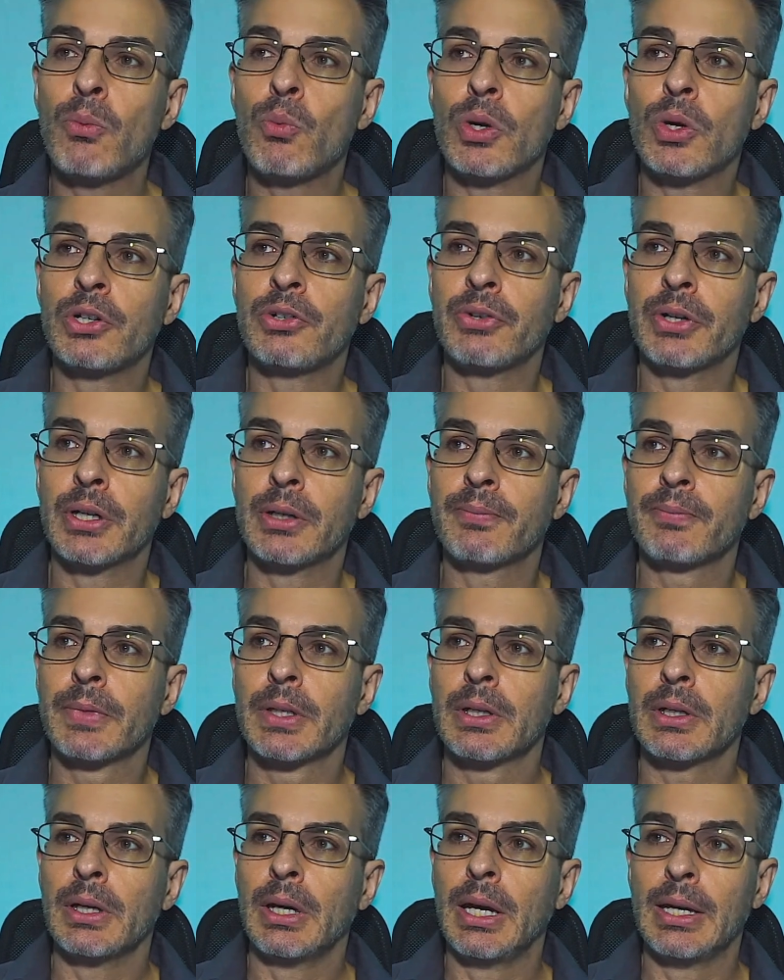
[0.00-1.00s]
wondering,
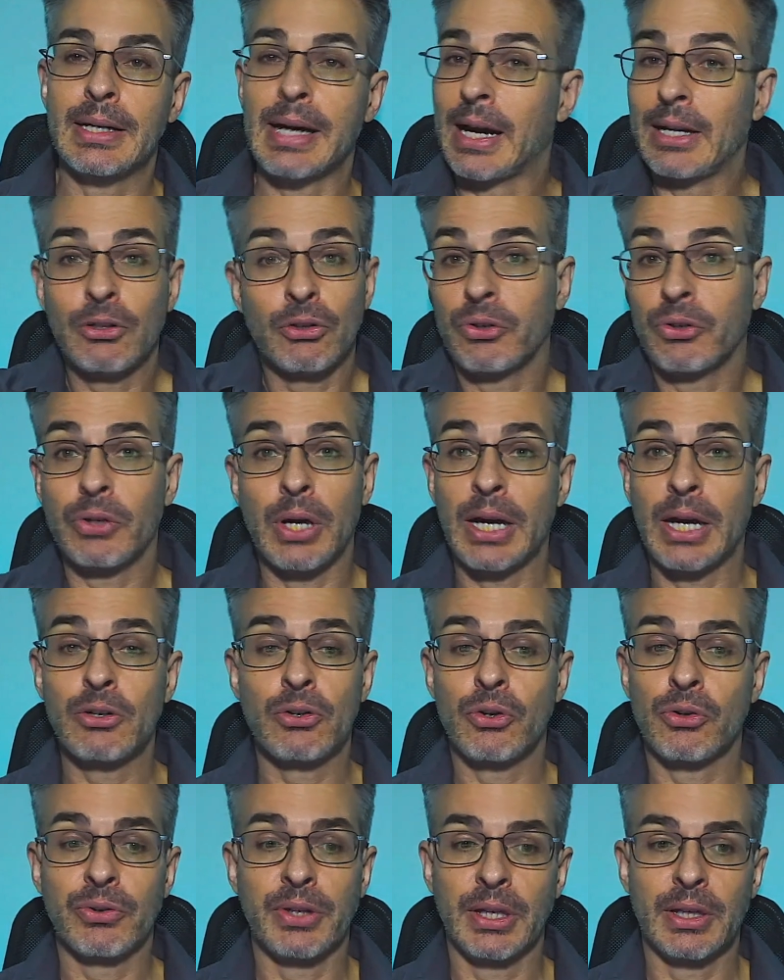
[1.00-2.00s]
and I don't
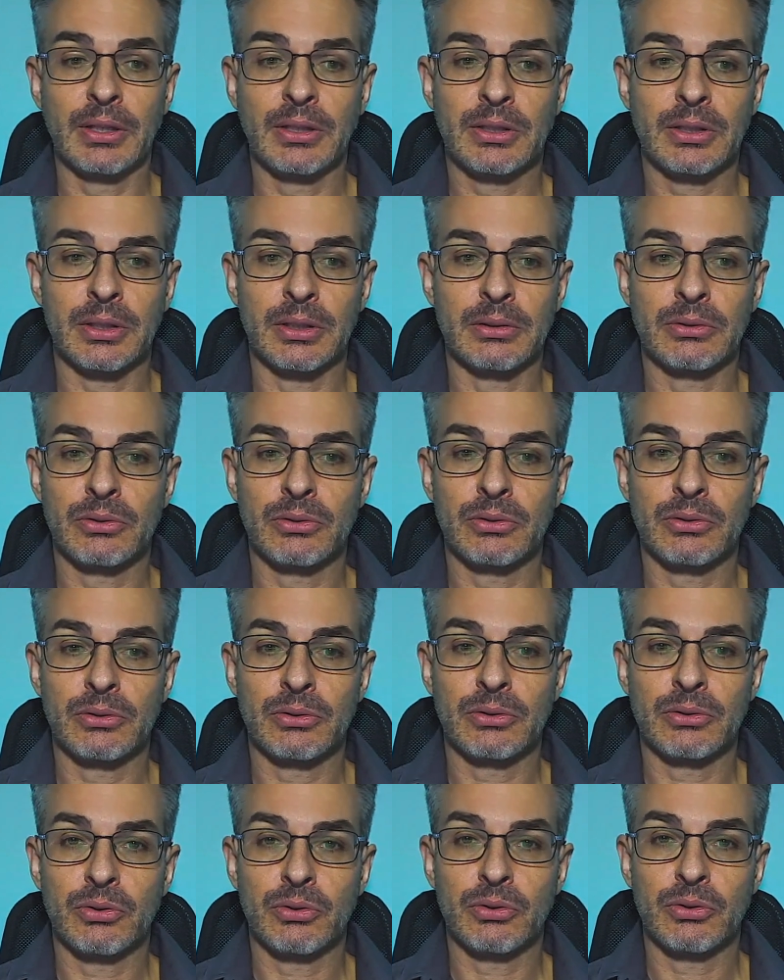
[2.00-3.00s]
know the answer to
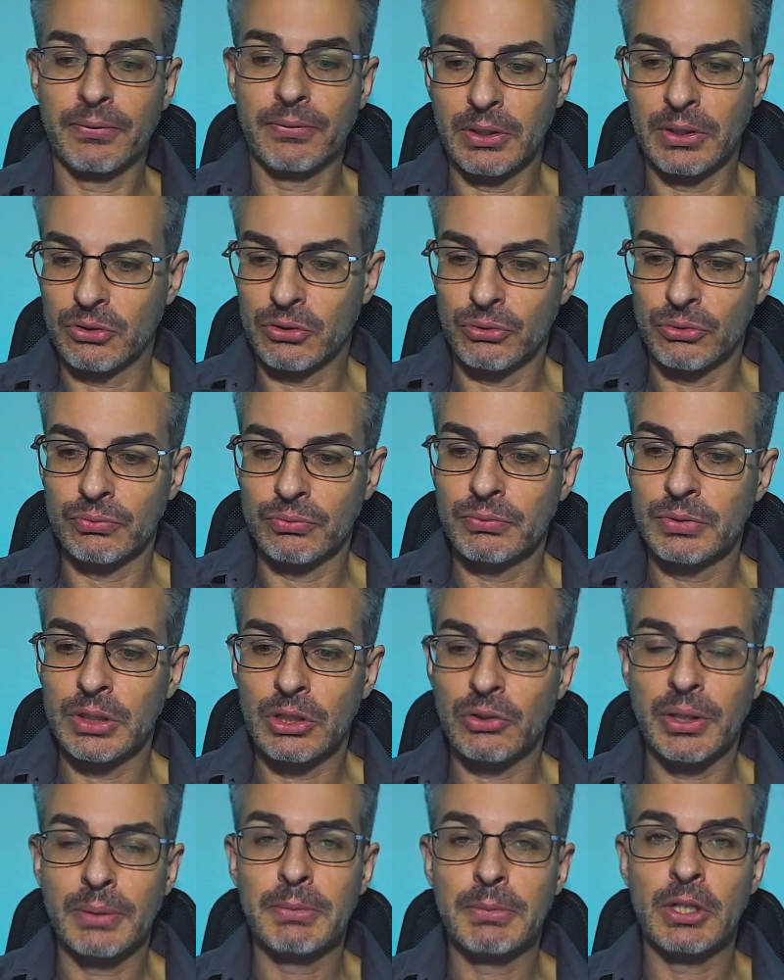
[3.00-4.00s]
that. Feel free to,
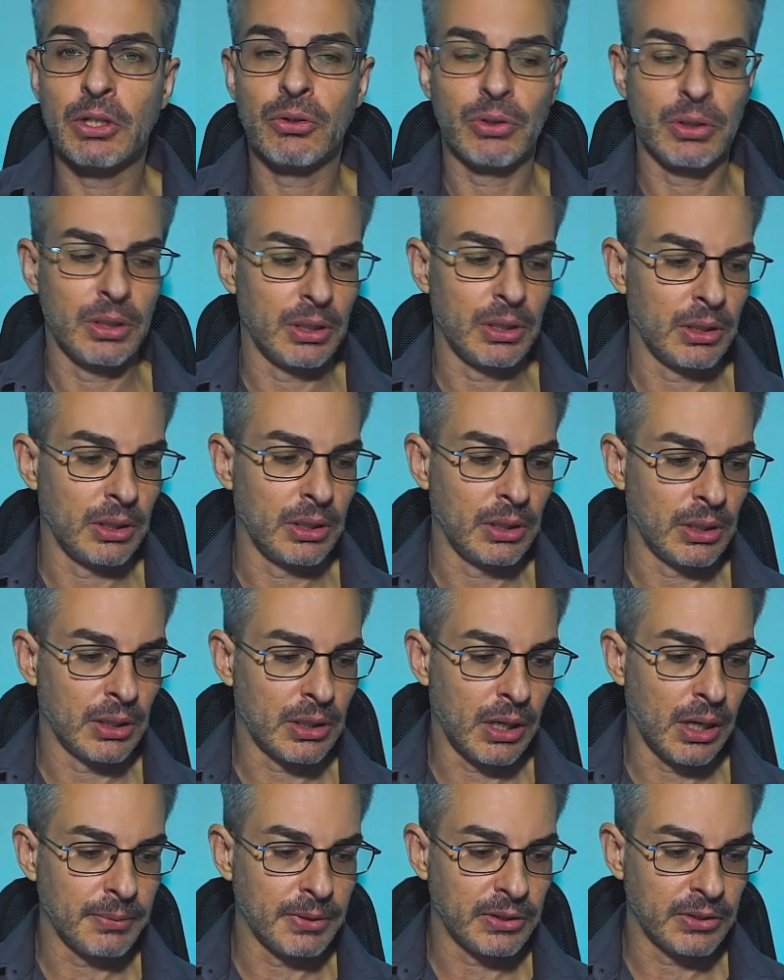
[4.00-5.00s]
let me know in the
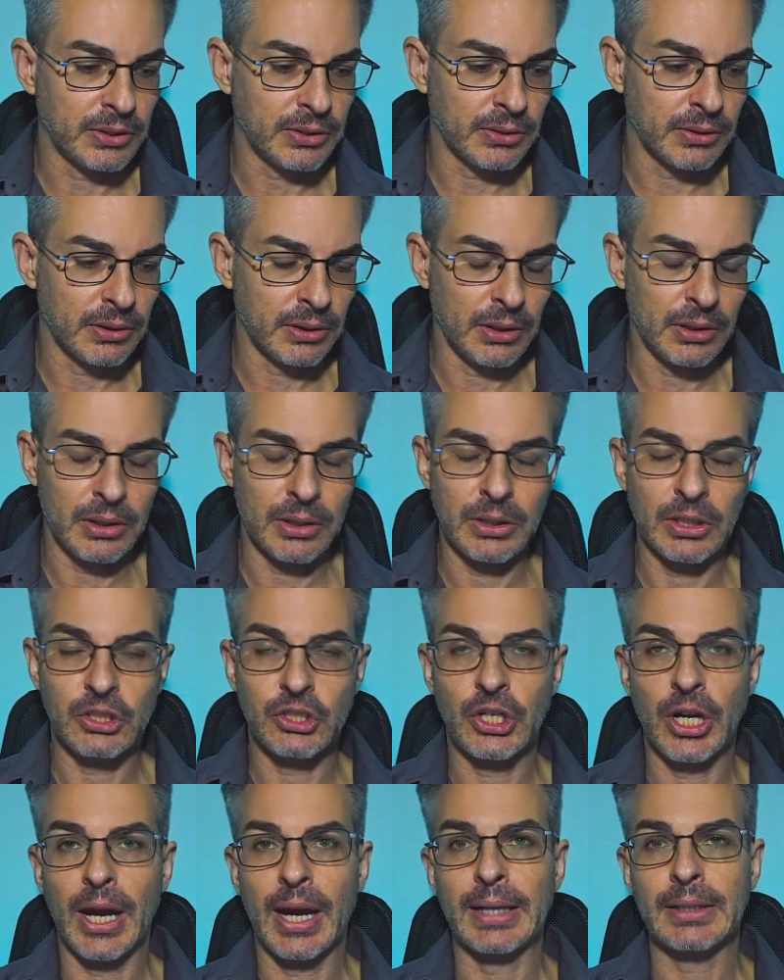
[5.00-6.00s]
comments here in the
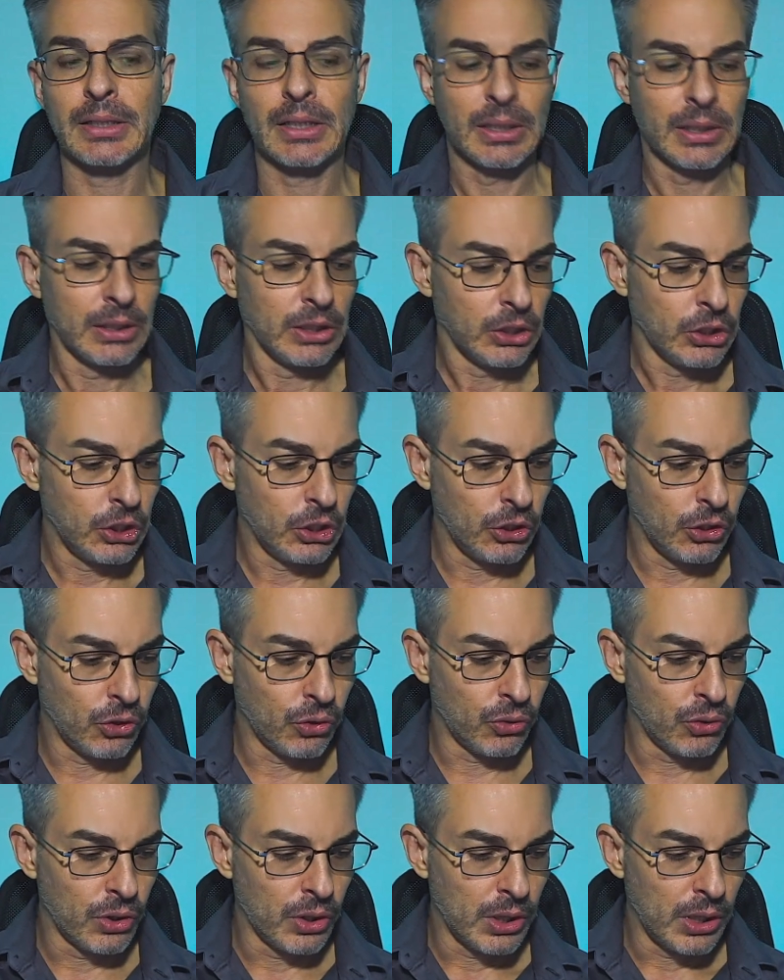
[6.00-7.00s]
chat,
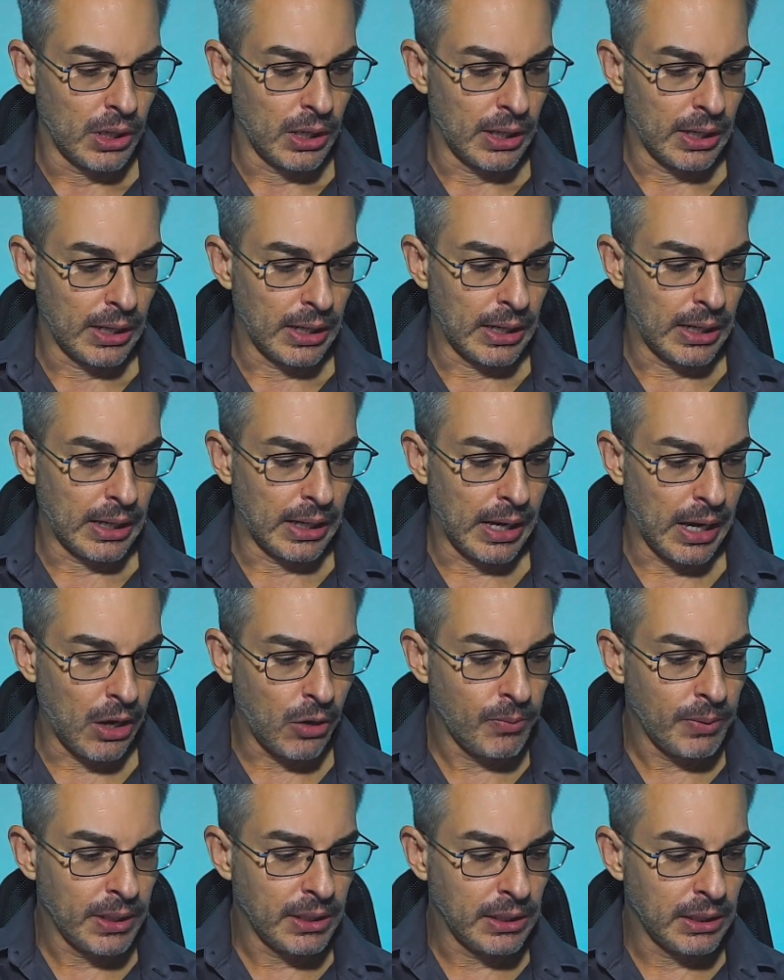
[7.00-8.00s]
how
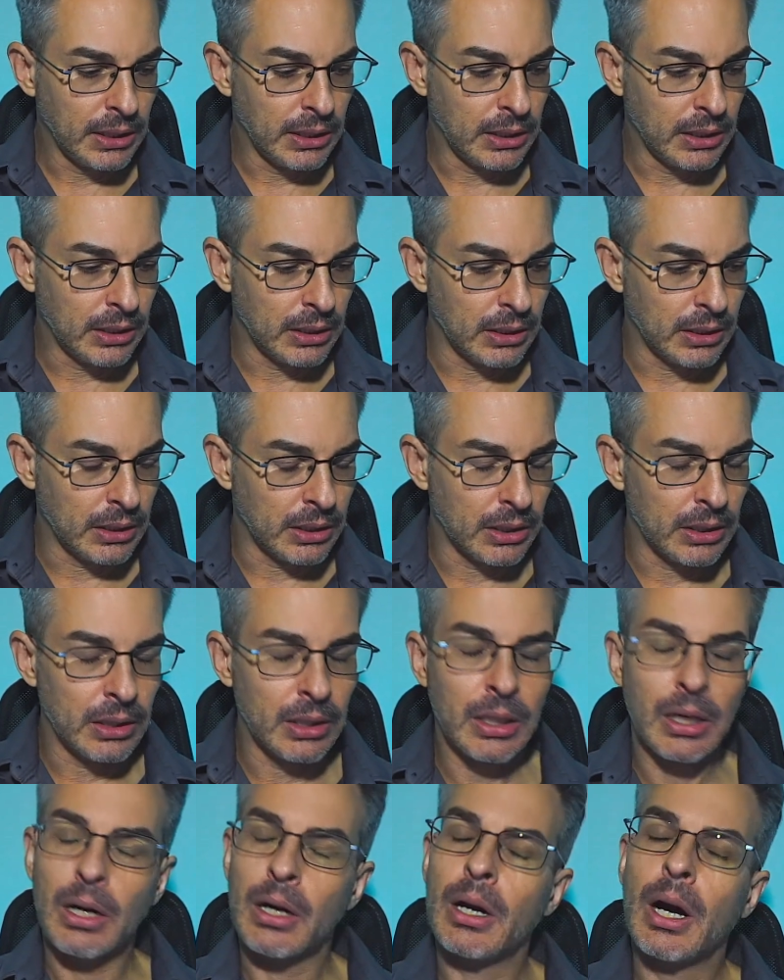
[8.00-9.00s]
many
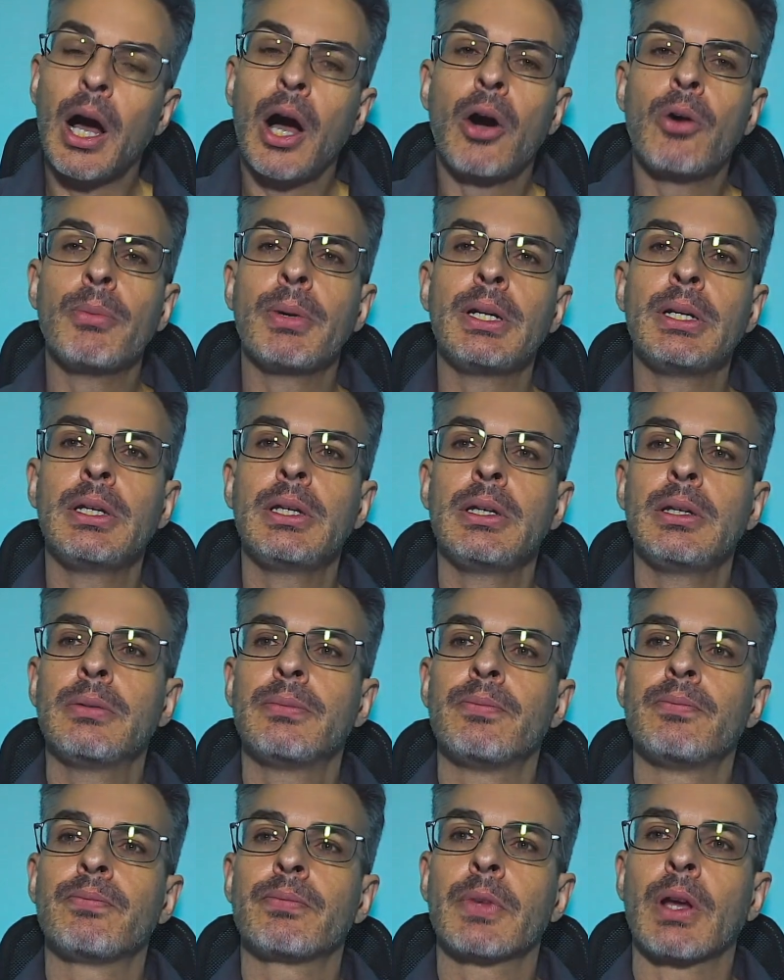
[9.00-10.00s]

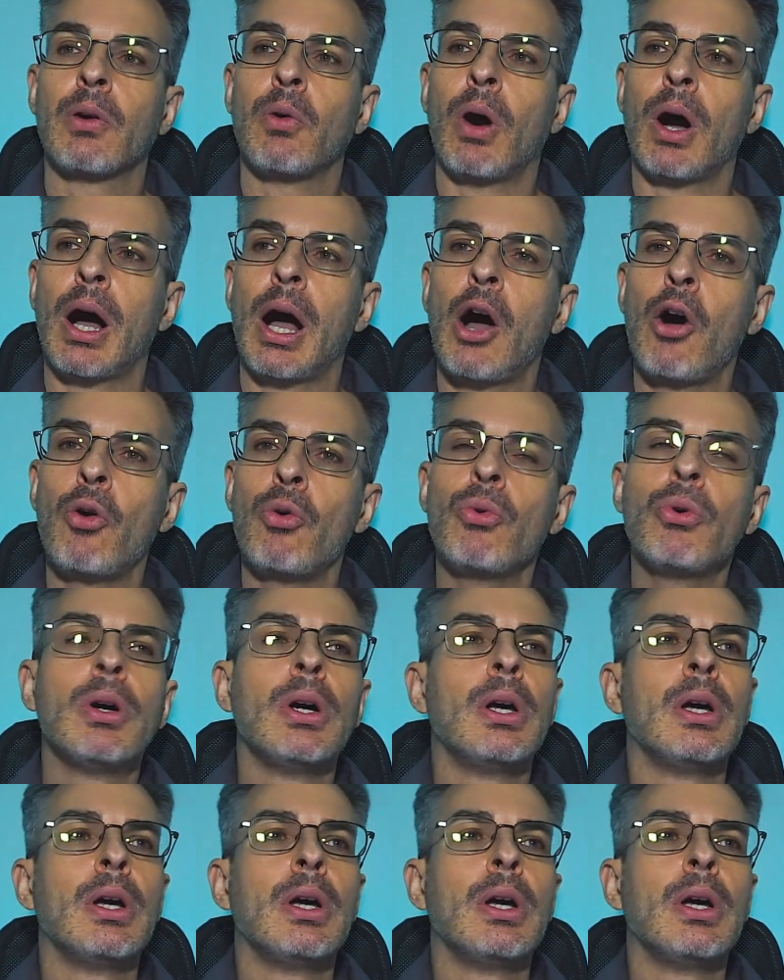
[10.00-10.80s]
how